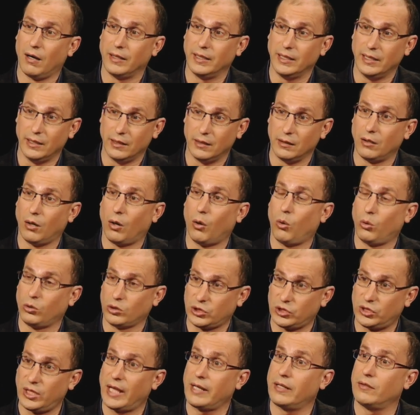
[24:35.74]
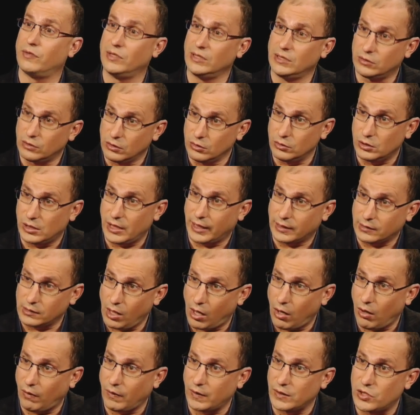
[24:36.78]
in a whole set of these new
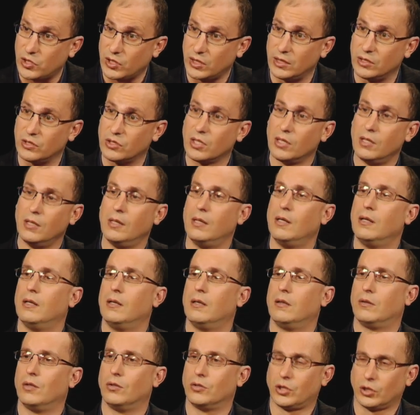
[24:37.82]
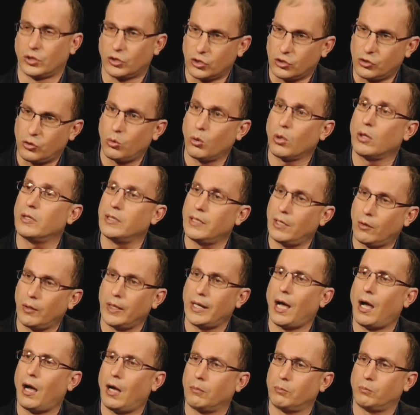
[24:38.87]
technologies, there's
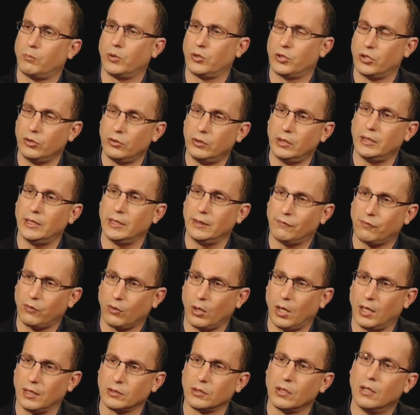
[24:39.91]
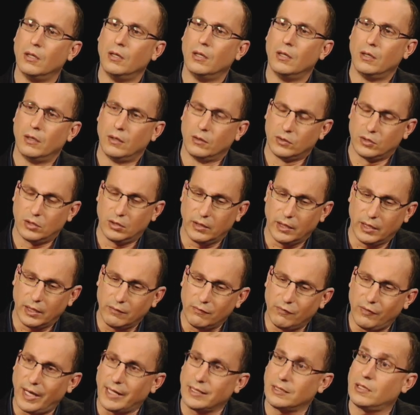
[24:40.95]
extraordinary opportunity for us to
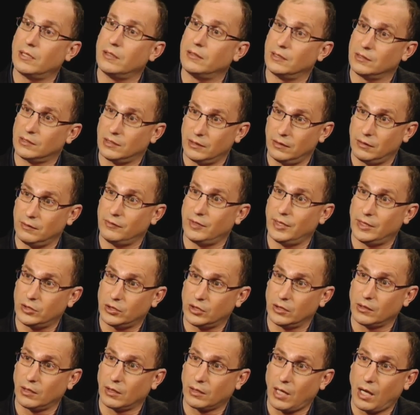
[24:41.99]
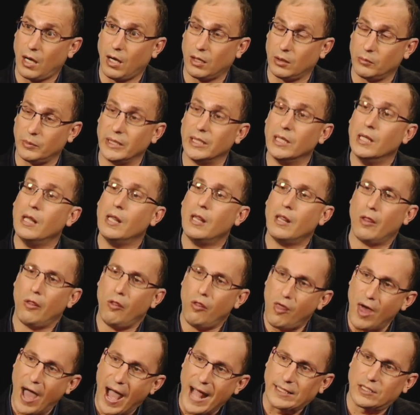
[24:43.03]
invest in this innovation economy.
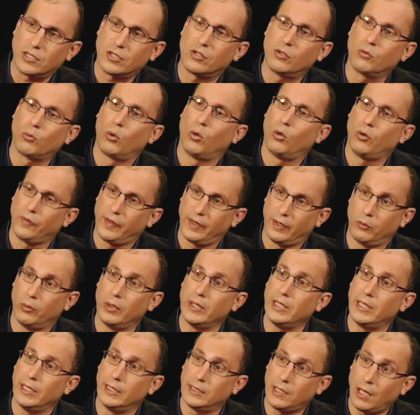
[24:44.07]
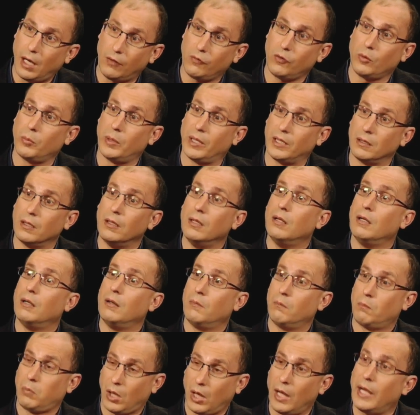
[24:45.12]
That's the role that we need government
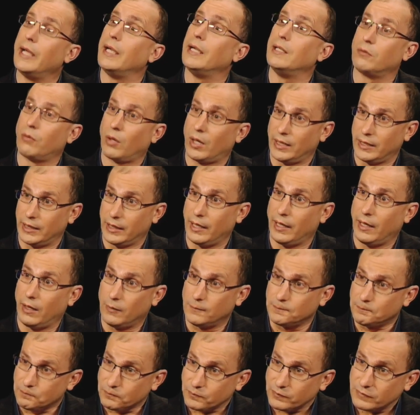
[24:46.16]
playing right now.